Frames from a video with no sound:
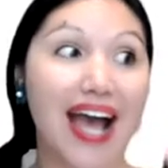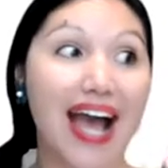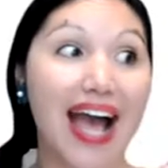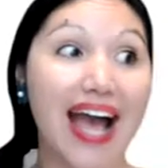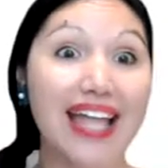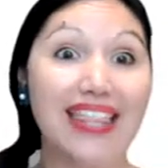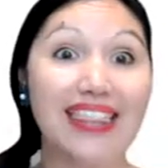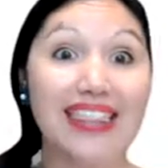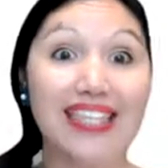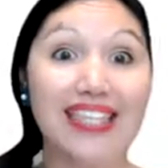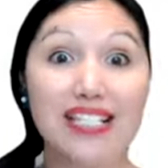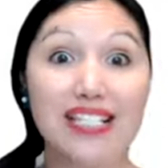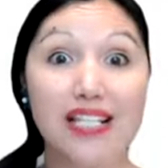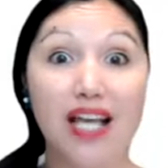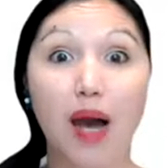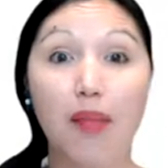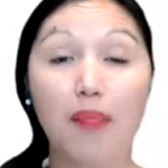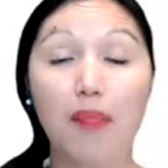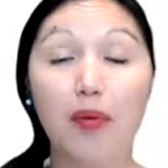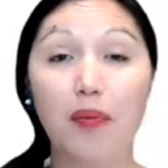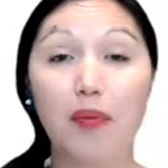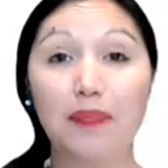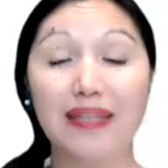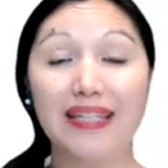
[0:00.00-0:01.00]
at this
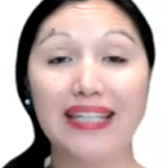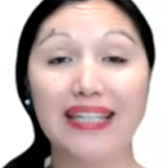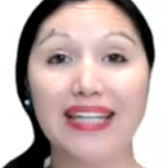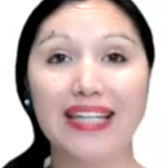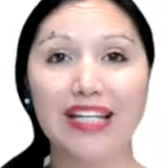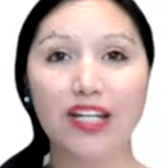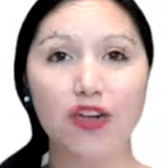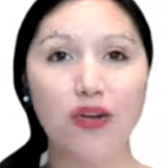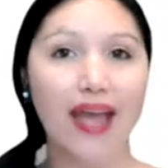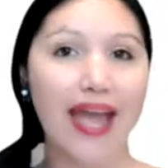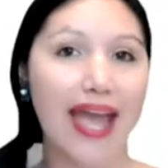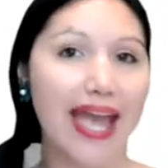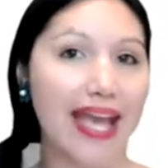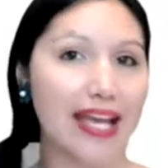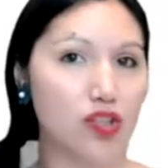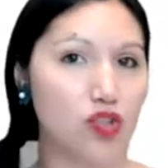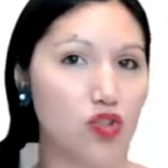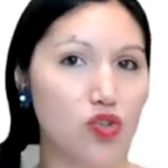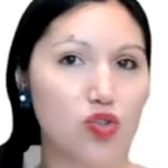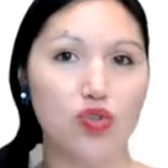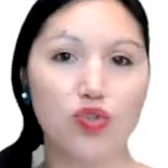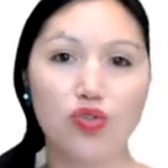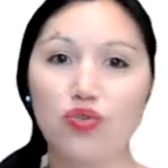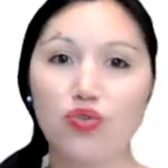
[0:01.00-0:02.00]
upper beginner
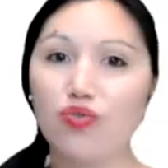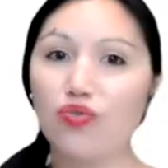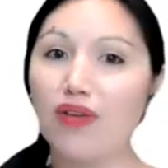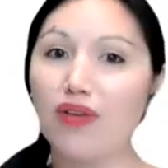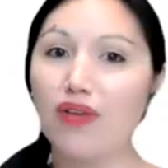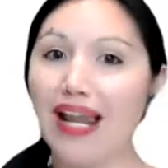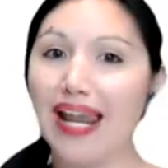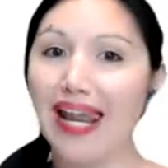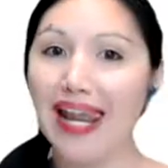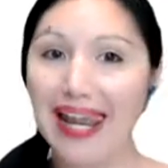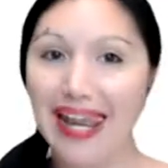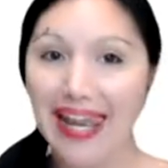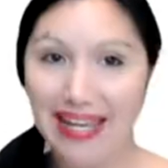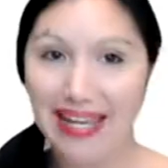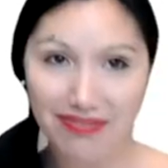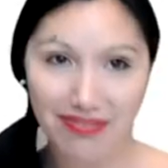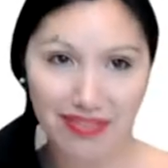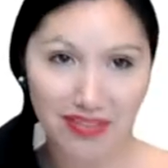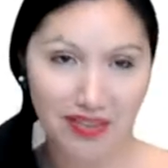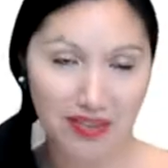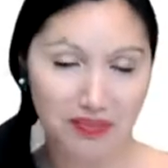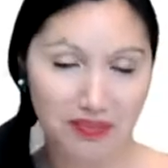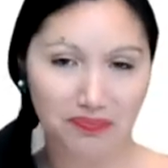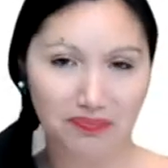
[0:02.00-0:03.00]
A2
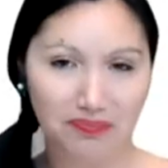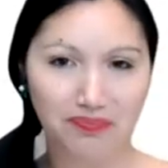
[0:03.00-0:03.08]
level.